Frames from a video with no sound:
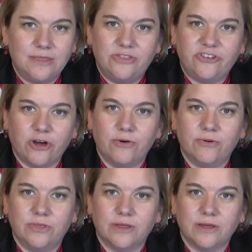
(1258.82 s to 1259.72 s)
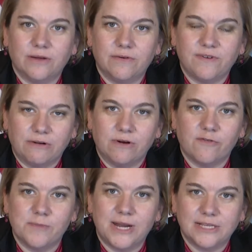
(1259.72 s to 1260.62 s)
so the federal
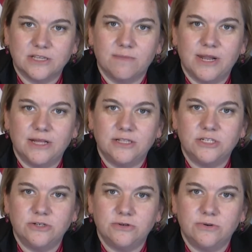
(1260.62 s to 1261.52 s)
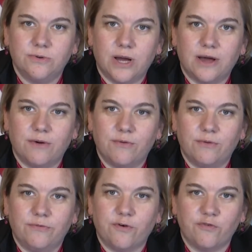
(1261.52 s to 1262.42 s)
government has committed
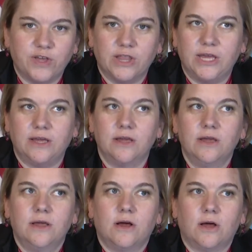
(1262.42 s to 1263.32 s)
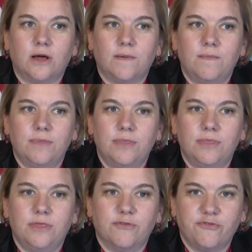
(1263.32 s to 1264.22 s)
to fulfilling
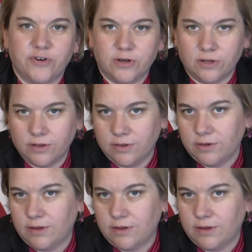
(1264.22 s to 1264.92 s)
the full